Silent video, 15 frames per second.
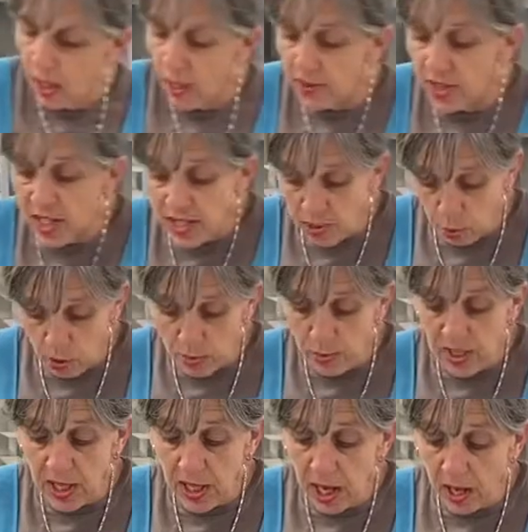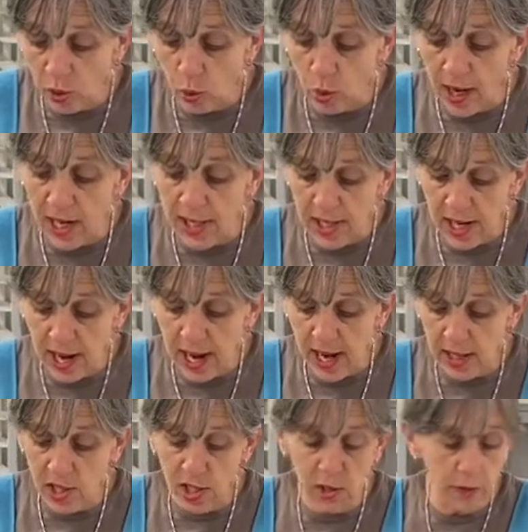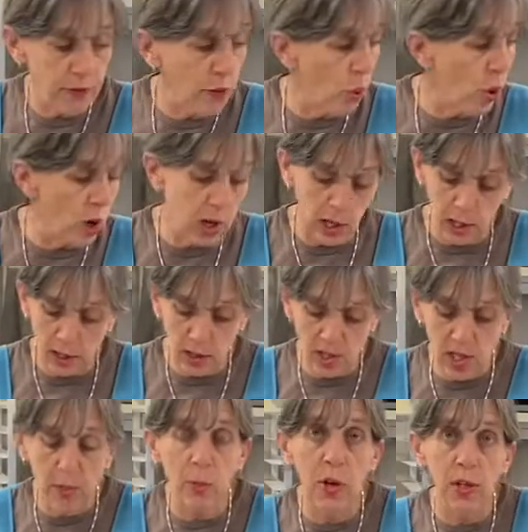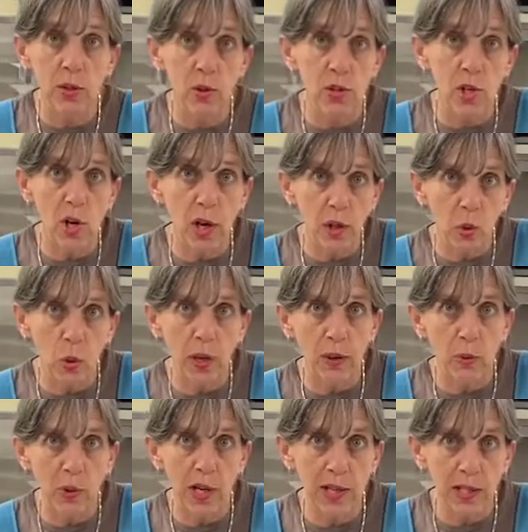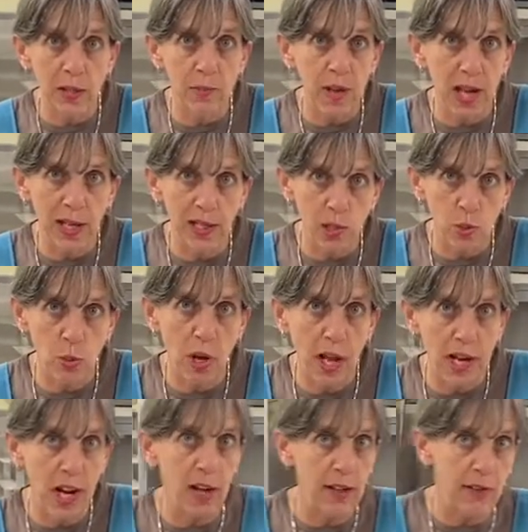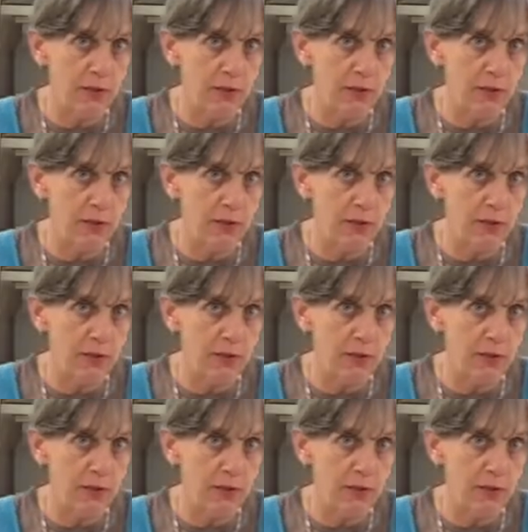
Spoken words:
This would be a great task for someone who's not quite ready to manage a knife,